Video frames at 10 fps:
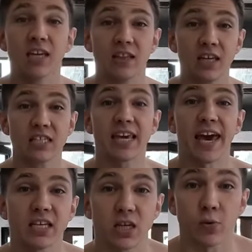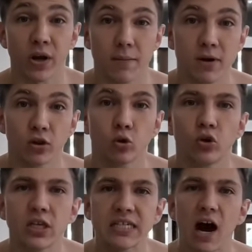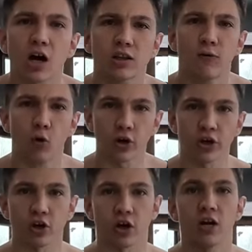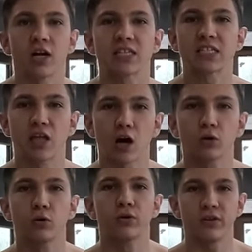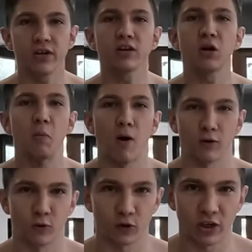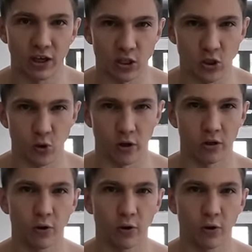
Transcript: In this case, I recommend to this hard worker, start to think about what he is doing.